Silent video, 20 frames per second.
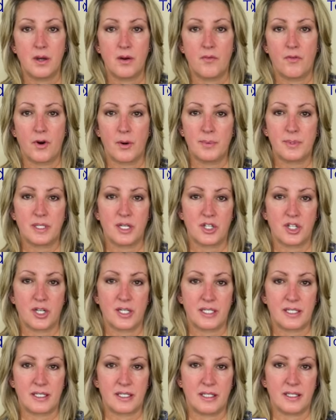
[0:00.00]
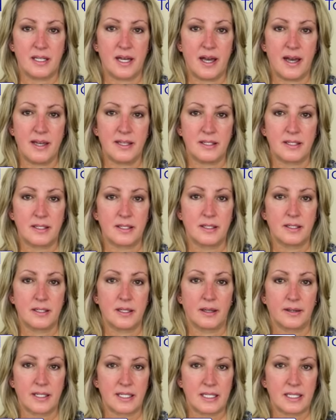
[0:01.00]
Verbs such as detest,
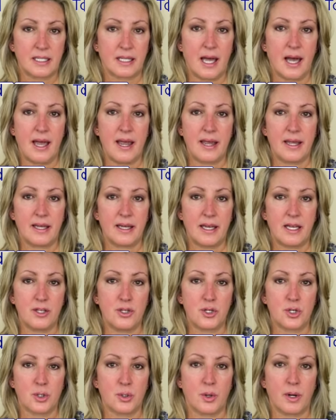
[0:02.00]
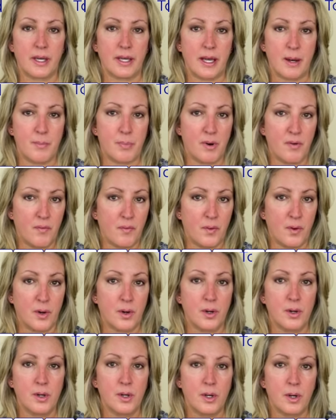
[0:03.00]
dislike, enjoy, and
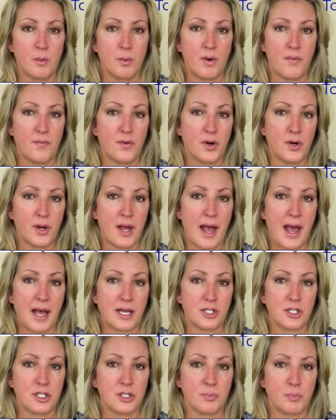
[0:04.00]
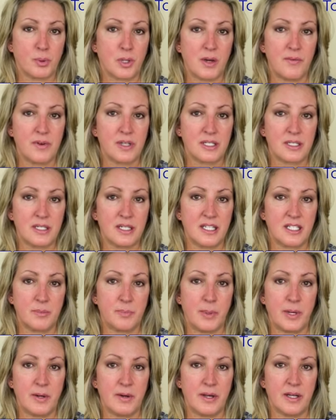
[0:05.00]
prefer refer to actions previously
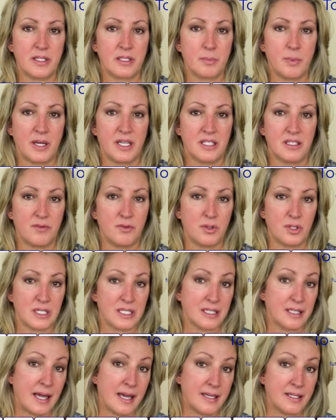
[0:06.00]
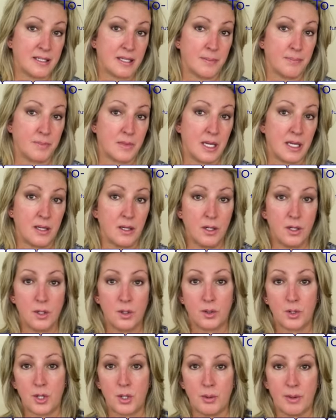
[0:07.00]
experienced, because if you dislike something
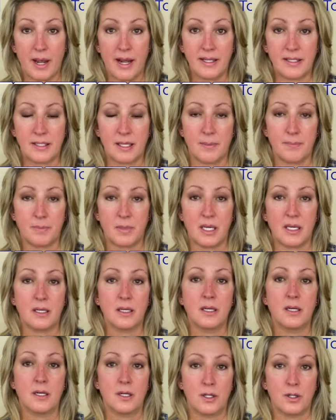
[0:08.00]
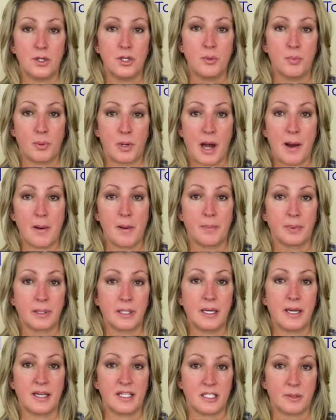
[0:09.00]
or you hate something, you
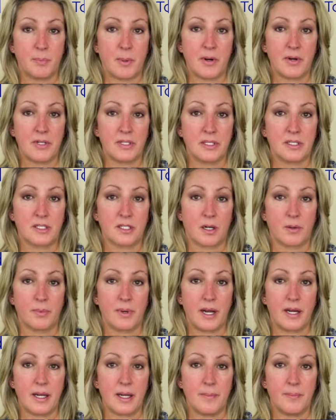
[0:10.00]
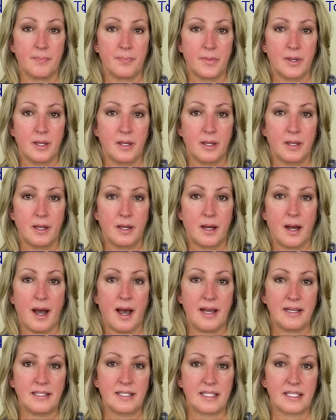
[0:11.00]
probably experienced it already.
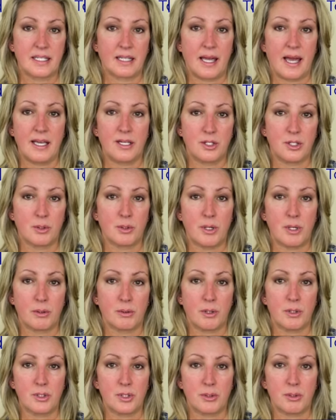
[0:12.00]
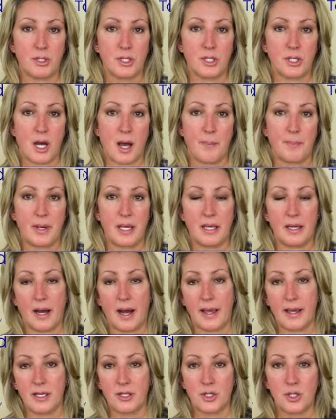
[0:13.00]
I dislike doing grocery shopping.
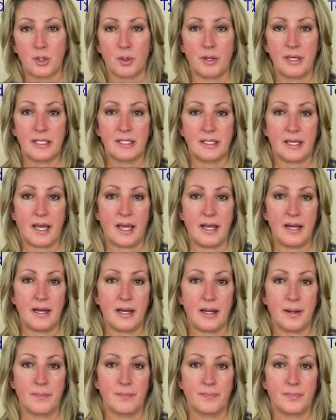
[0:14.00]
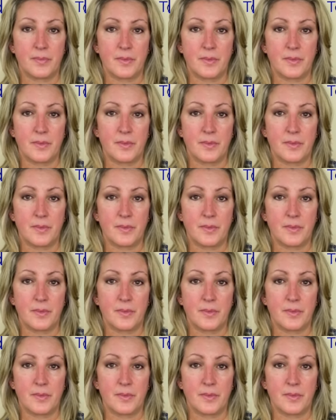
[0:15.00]
I enjoy skating.